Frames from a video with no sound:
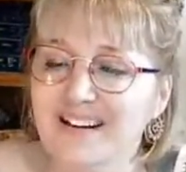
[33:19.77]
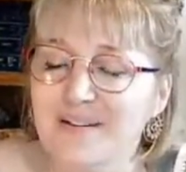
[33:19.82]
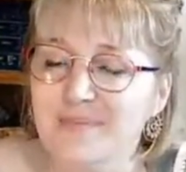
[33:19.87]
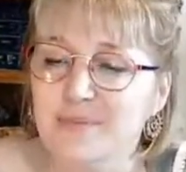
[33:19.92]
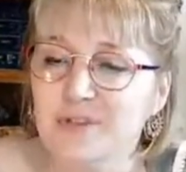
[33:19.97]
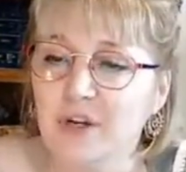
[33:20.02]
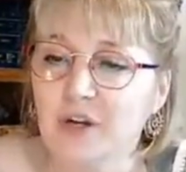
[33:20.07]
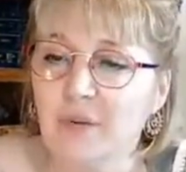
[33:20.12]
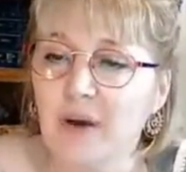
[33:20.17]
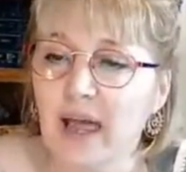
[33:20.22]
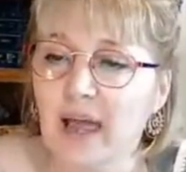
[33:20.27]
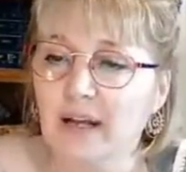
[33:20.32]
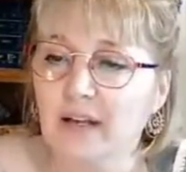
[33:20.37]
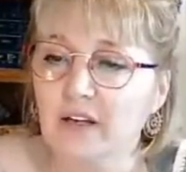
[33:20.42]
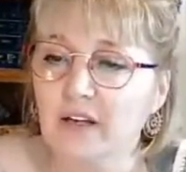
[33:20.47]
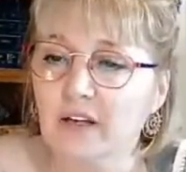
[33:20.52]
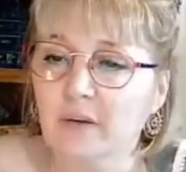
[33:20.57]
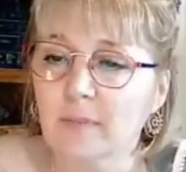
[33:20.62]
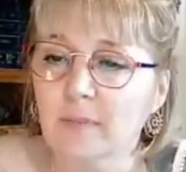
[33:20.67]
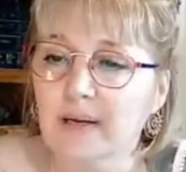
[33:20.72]
Joanne,
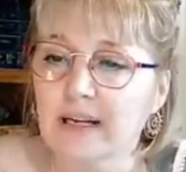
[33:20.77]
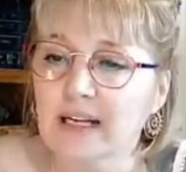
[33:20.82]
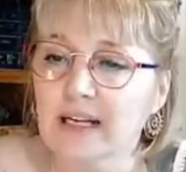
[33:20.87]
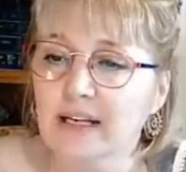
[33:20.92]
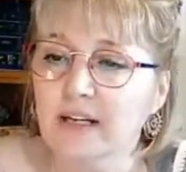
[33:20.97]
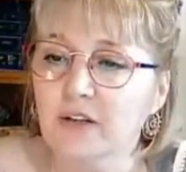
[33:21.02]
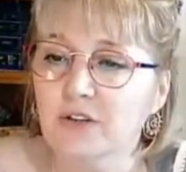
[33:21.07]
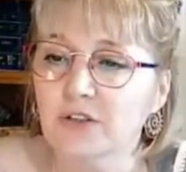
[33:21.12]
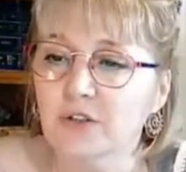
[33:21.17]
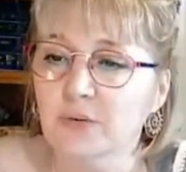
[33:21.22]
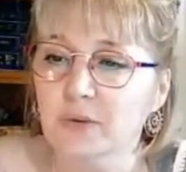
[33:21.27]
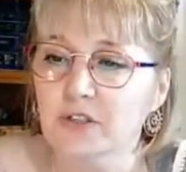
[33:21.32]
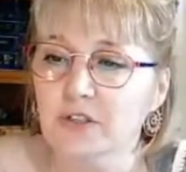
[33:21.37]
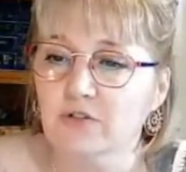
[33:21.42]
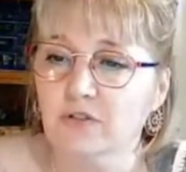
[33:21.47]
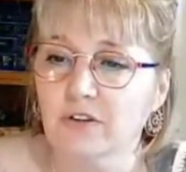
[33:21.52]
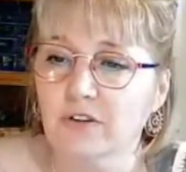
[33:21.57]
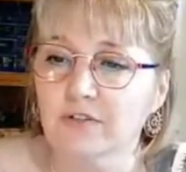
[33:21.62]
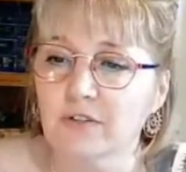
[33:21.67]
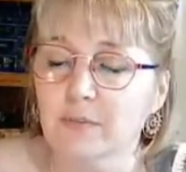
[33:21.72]
completely new to
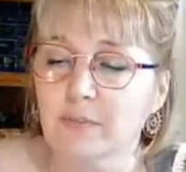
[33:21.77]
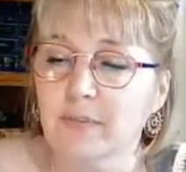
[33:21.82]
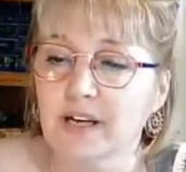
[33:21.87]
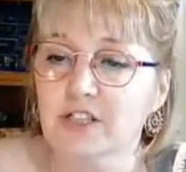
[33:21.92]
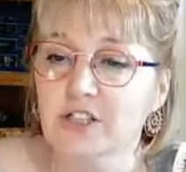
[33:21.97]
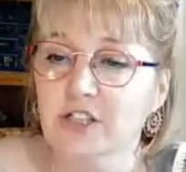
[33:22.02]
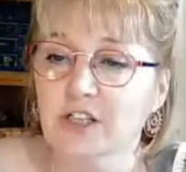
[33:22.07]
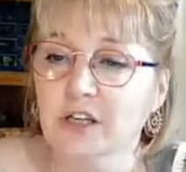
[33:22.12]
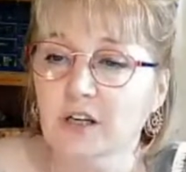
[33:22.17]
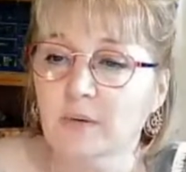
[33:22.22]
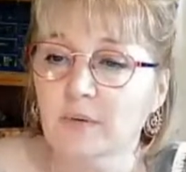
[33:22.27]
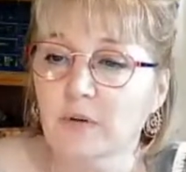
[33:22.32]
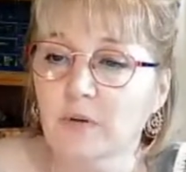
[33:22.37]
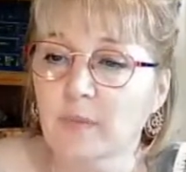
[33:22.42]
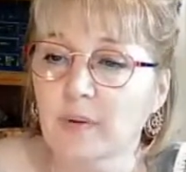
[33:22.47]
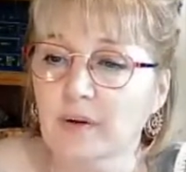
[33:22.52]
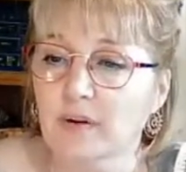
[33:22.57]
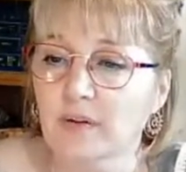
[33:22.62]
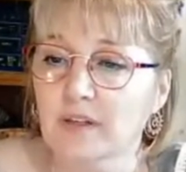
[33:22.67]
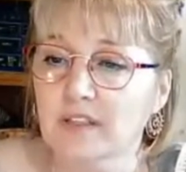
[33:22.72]
witchcraft and magic. I will
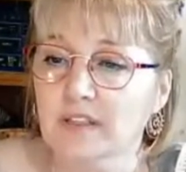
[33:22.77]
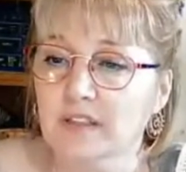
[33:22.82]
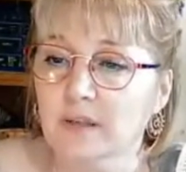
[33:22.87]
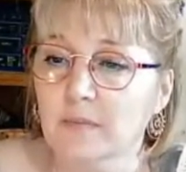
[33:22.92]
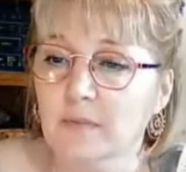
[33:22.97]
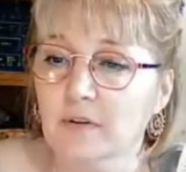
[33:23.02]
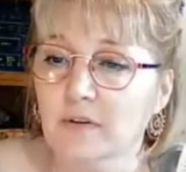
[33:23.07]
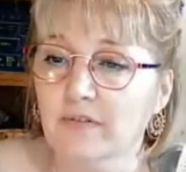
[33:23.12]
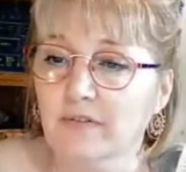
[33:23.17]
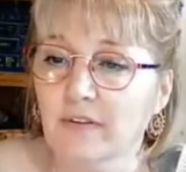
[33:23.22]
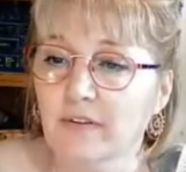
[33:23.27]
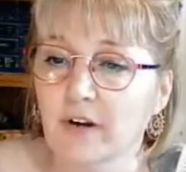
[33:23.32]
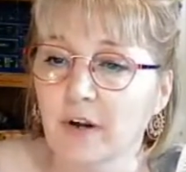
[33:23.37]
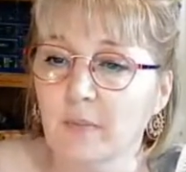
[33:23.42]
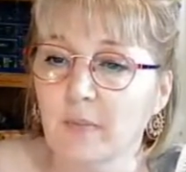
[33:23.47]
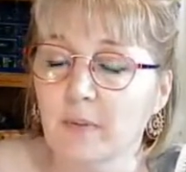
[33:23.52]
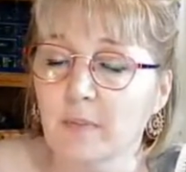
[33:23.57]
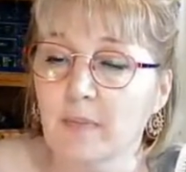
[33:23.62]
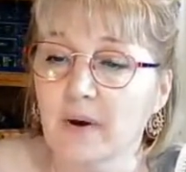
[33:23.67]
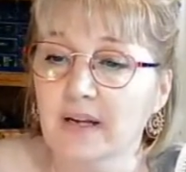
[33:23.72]
be honest, I'm not very
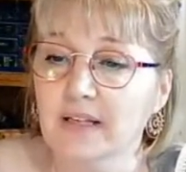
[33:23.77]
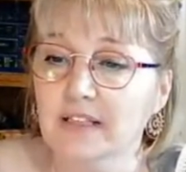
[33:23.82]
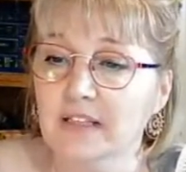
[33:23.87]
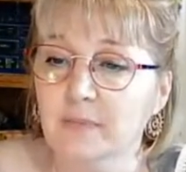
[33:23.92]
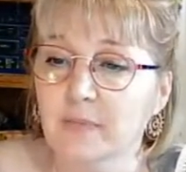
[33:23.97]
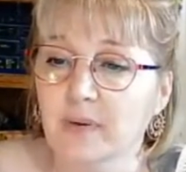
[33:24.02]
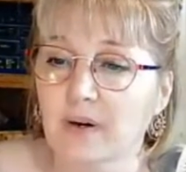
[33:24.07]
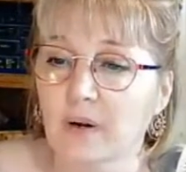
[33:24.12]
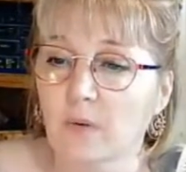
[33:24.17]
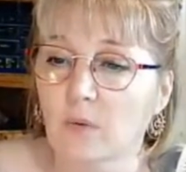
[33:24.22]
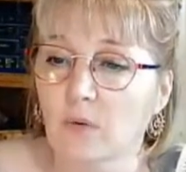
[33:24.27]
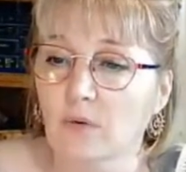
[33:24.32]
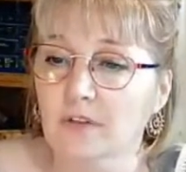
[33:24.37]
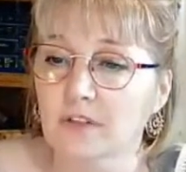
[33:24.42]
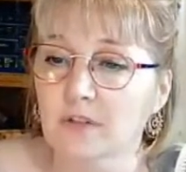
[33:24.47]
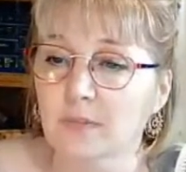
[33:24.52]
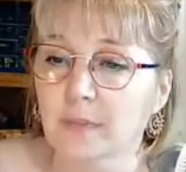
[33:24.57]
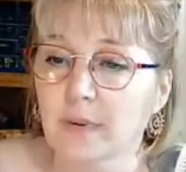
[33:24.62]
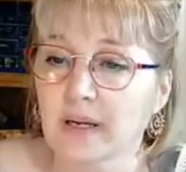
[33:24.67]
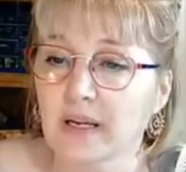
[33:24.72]
open-minded, but I want
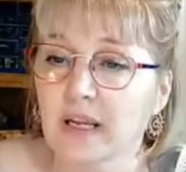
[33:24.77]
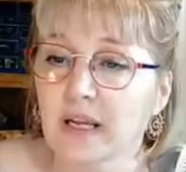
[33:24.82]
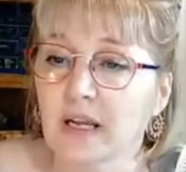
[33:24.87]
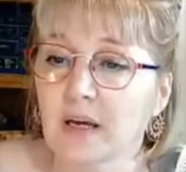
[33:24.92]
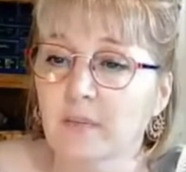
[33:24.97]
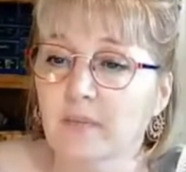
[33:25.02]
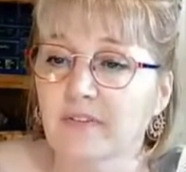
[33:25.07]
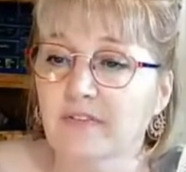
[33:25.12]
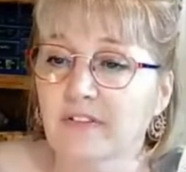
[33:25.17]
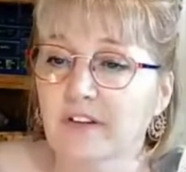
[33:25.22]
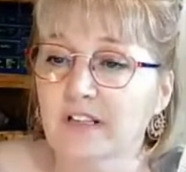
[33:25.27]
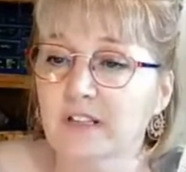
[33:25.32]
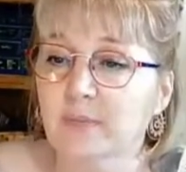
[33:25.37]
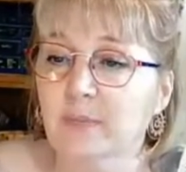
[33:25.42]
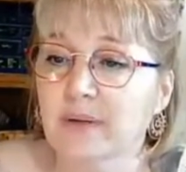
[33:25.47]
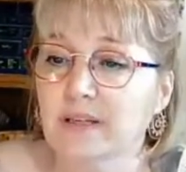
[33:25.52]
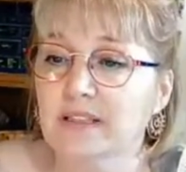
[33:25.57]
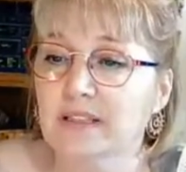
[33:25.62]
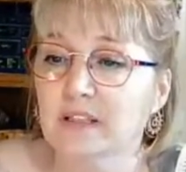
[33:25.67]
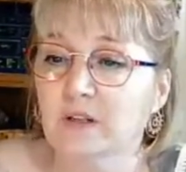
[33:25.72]
to be. My first
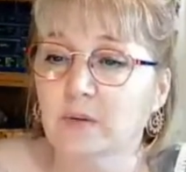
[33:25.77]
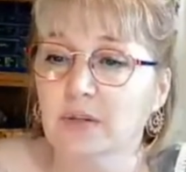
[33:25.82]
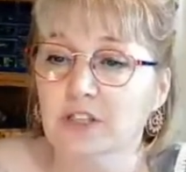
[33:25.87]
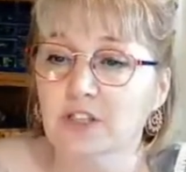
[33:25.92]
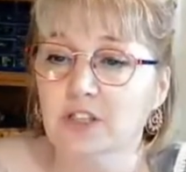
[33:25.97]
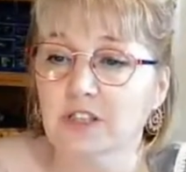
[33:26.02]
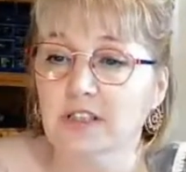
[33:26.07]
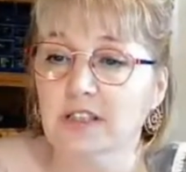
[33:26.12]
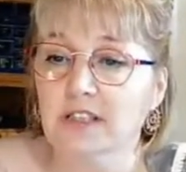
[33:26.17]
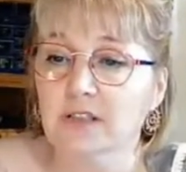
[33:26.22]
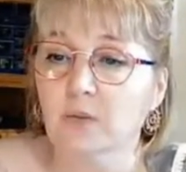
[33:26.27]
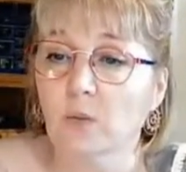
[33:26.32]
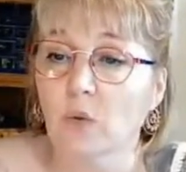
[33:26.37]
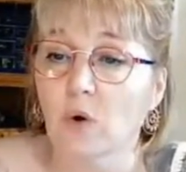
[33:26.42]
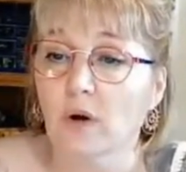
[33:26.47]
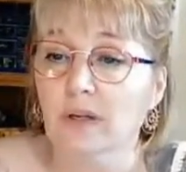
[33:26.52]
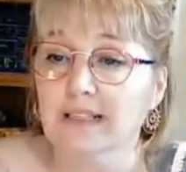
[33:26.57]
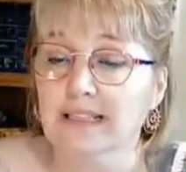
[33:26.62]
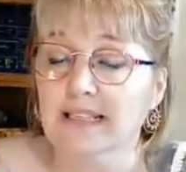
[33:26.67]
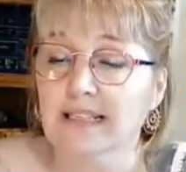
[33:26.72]
basic question is,
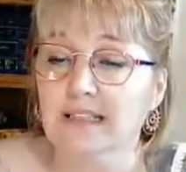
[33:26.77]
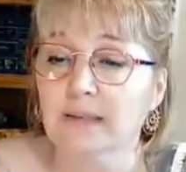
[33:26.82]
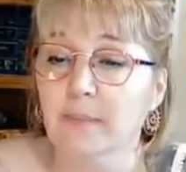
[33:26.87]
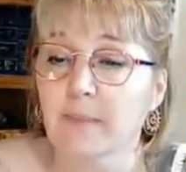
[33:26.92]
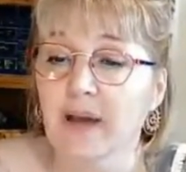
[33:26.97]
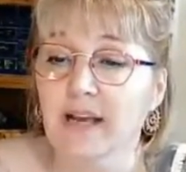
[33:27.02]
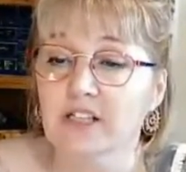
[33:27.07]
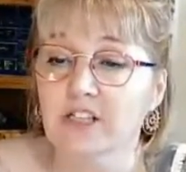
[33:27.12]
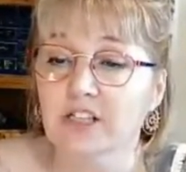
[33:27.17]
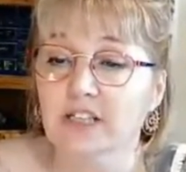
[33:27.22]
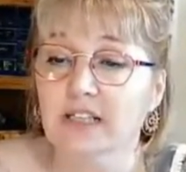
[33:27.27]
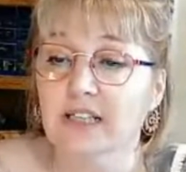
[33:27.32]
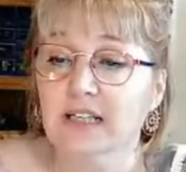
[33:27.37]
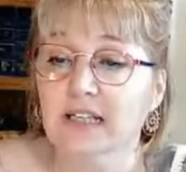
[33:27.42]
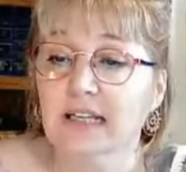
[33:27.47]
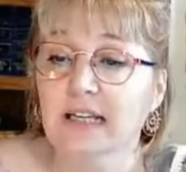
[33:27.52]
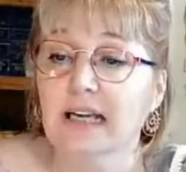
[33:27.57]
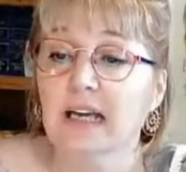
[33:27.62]
what is magic?